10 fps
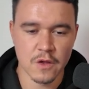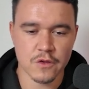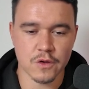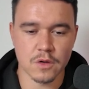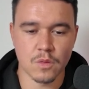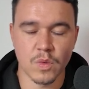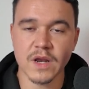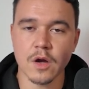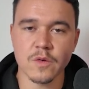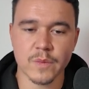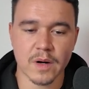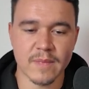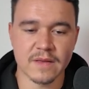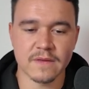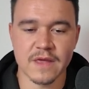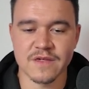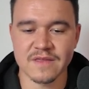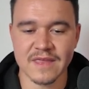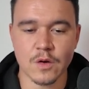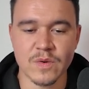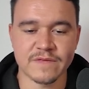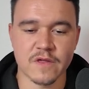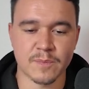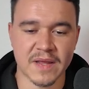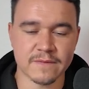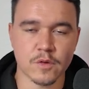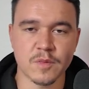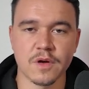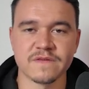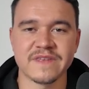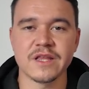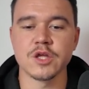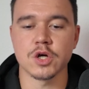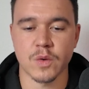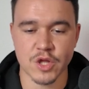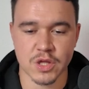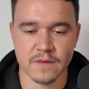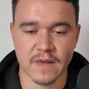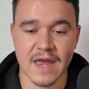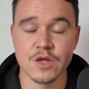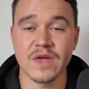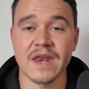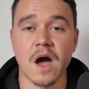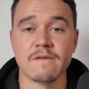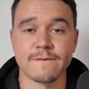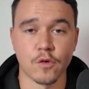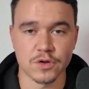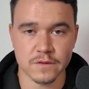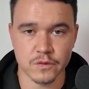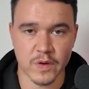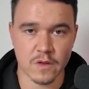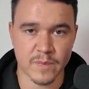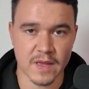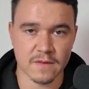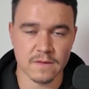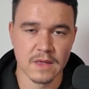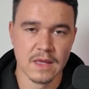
So what I always recommend is stick with this platform until you crush it and you can afford to expand.